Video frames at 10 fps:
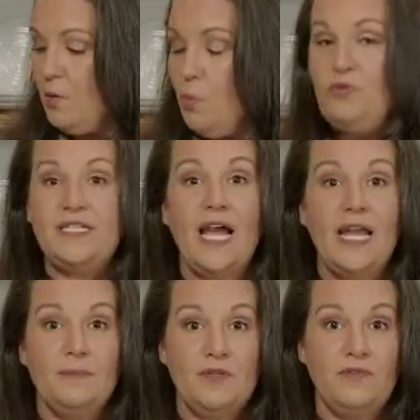the
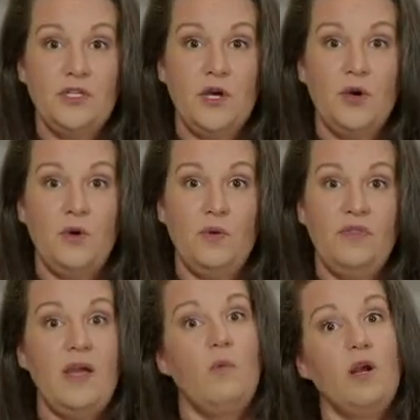types of dough
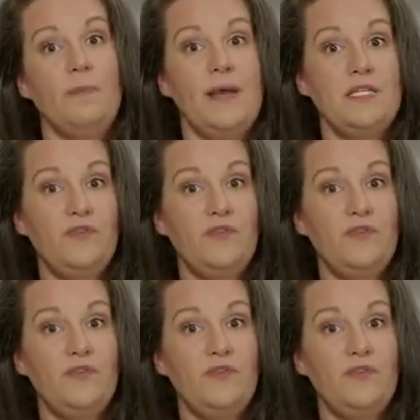that work best.